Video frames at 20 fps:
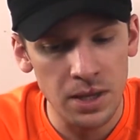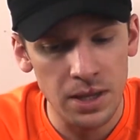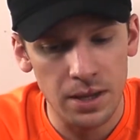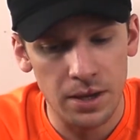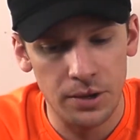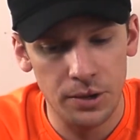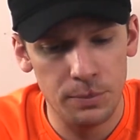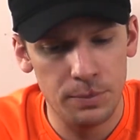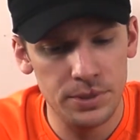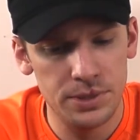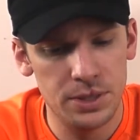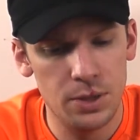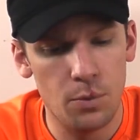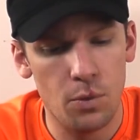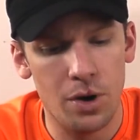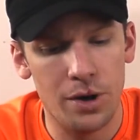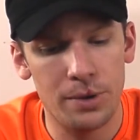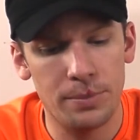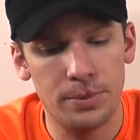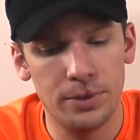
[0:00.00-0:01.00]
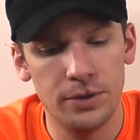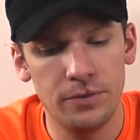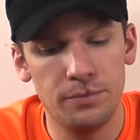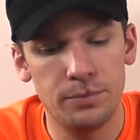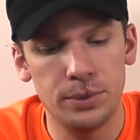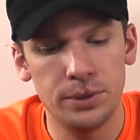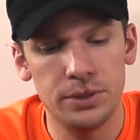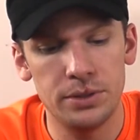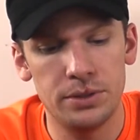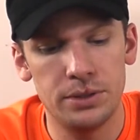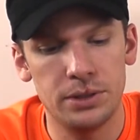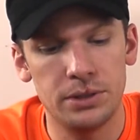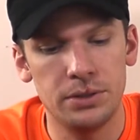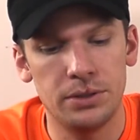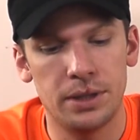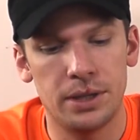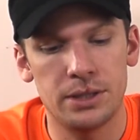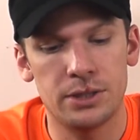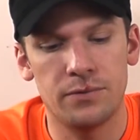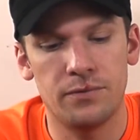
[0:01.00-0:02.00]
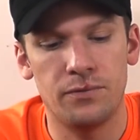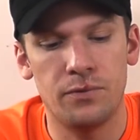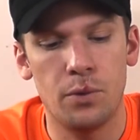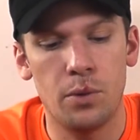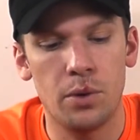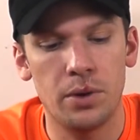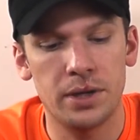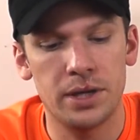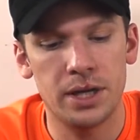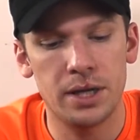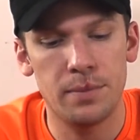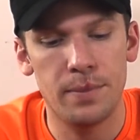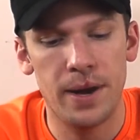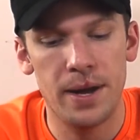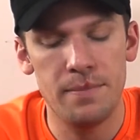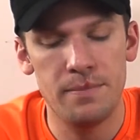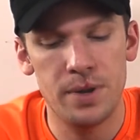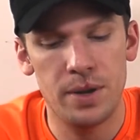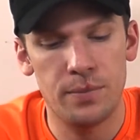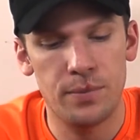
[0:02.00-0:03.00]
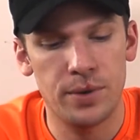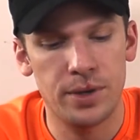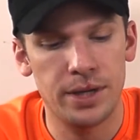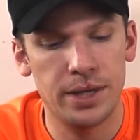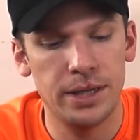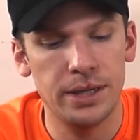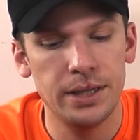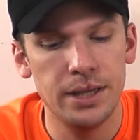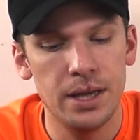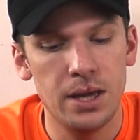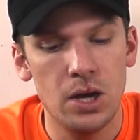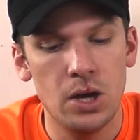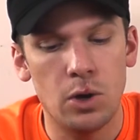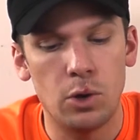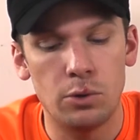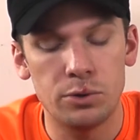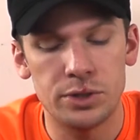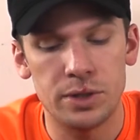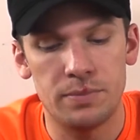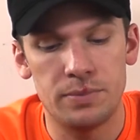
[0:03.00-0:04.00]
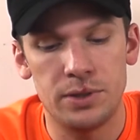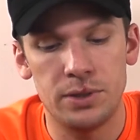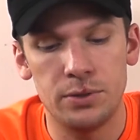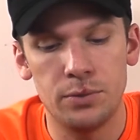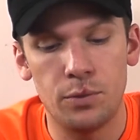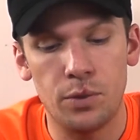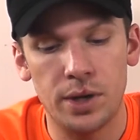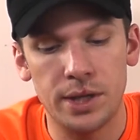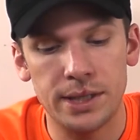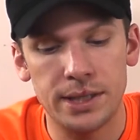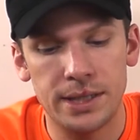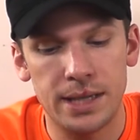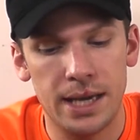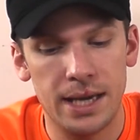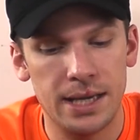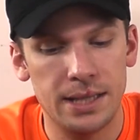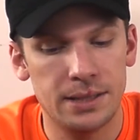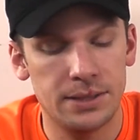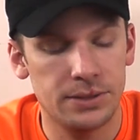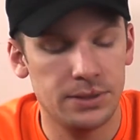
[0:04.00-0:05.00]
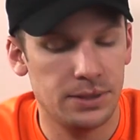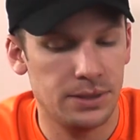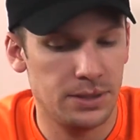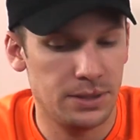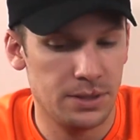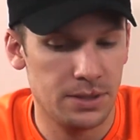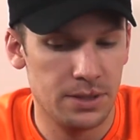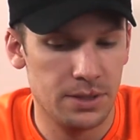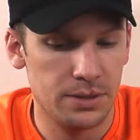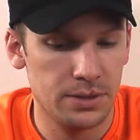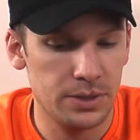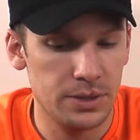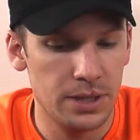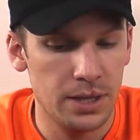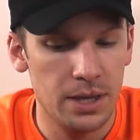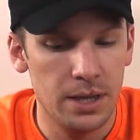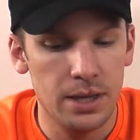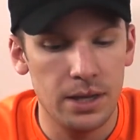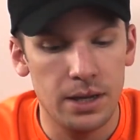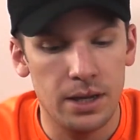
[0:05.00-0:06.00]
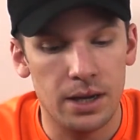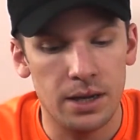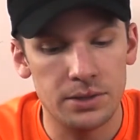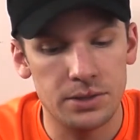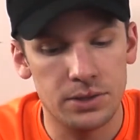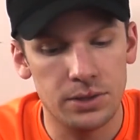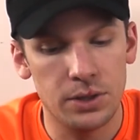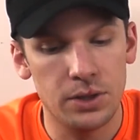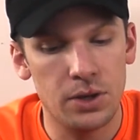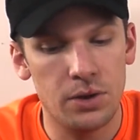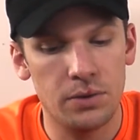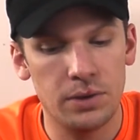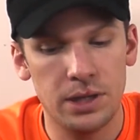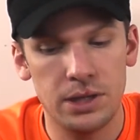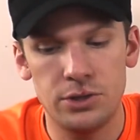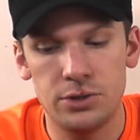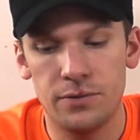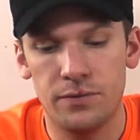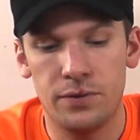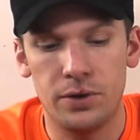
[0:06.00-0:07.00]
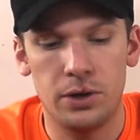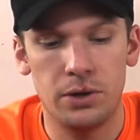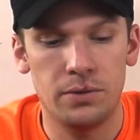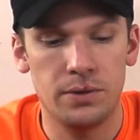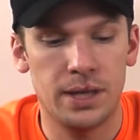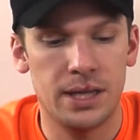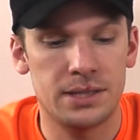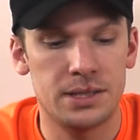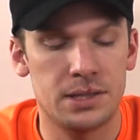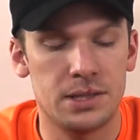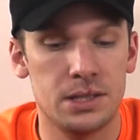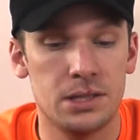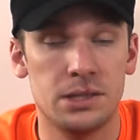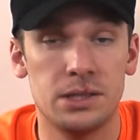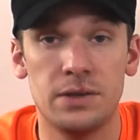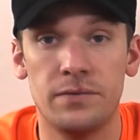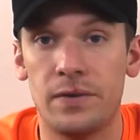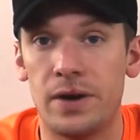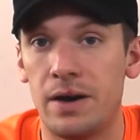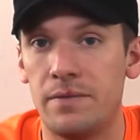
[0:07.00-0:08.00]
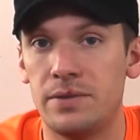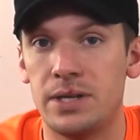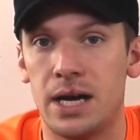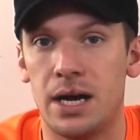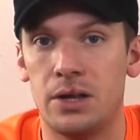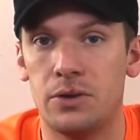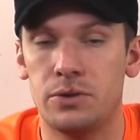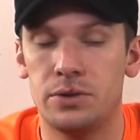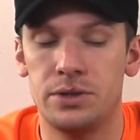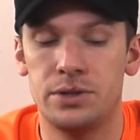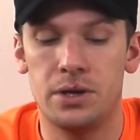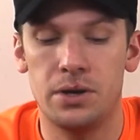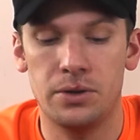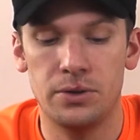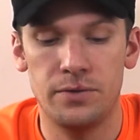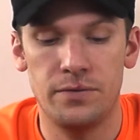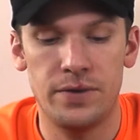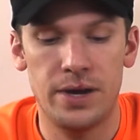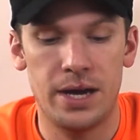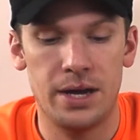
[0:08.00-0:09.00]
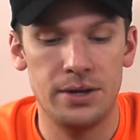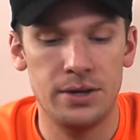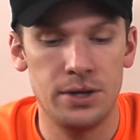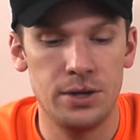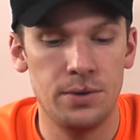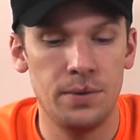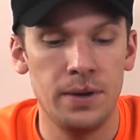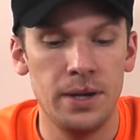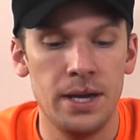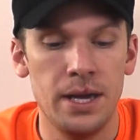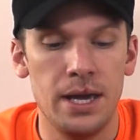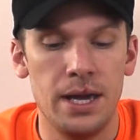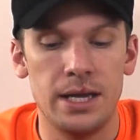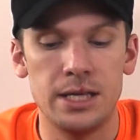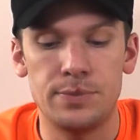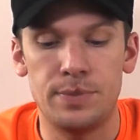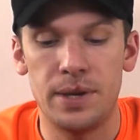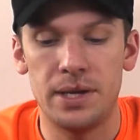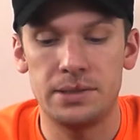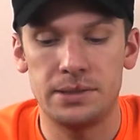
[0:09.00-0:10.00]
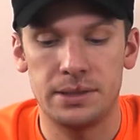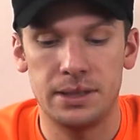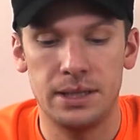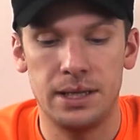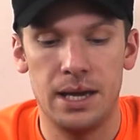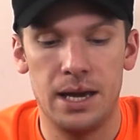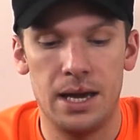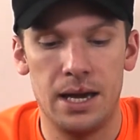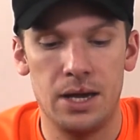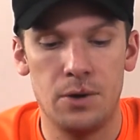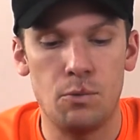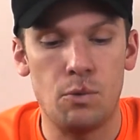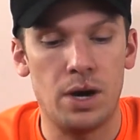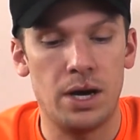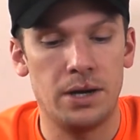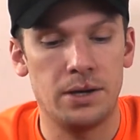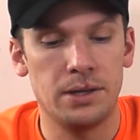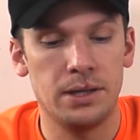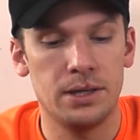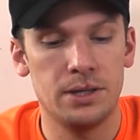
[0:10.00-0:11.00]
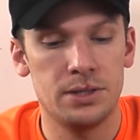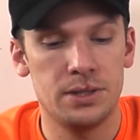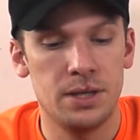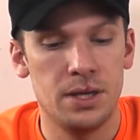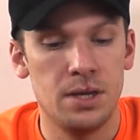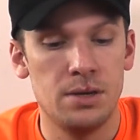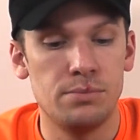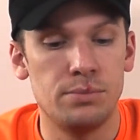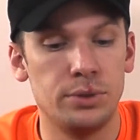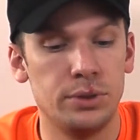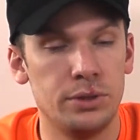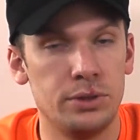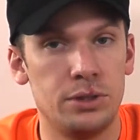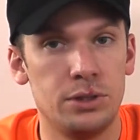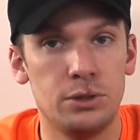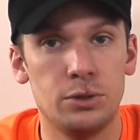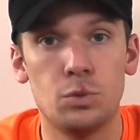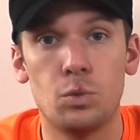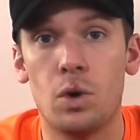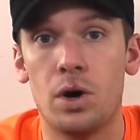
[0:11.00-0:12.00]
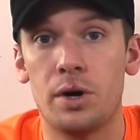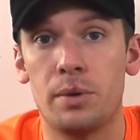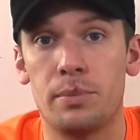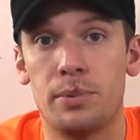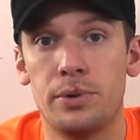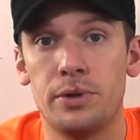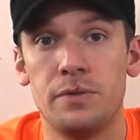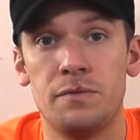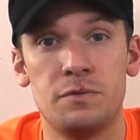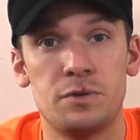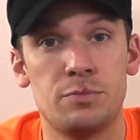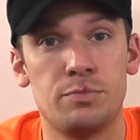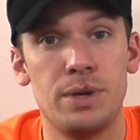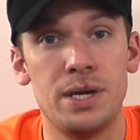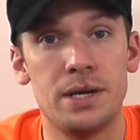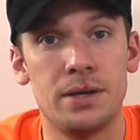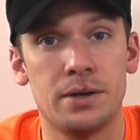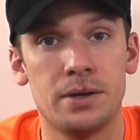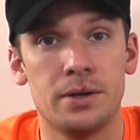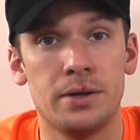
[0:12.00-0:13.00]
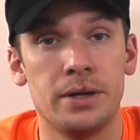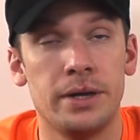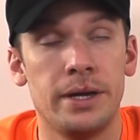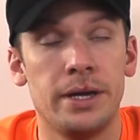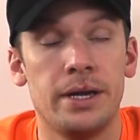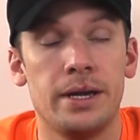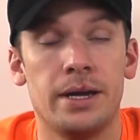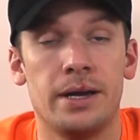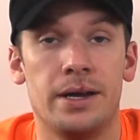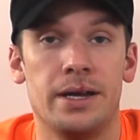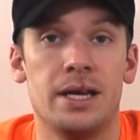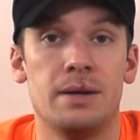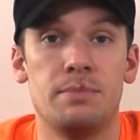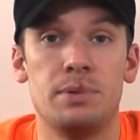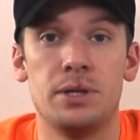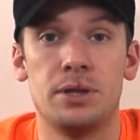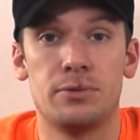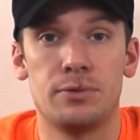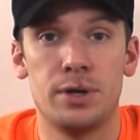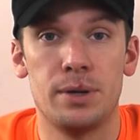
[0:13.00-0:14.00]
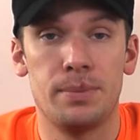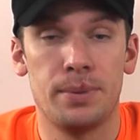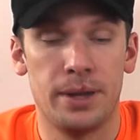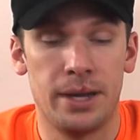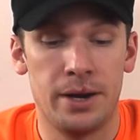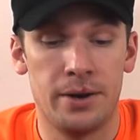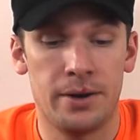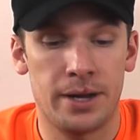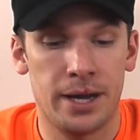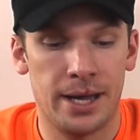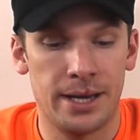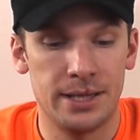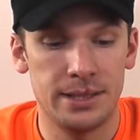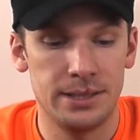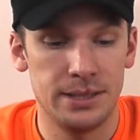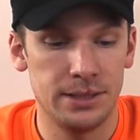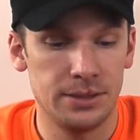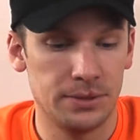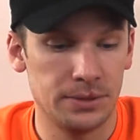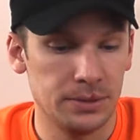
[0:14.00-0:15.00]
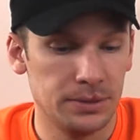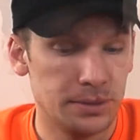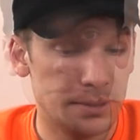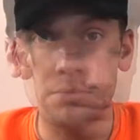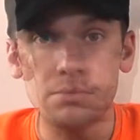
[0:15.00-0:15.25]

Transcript: 100% waterproof, Bluetooth, and has a 4 GB memory, holds up to 1K songs, so you don't need your phone. That's a $65 value. It's basically a wireless Bluetooth waterproof speaker, MP3 player kind of deal.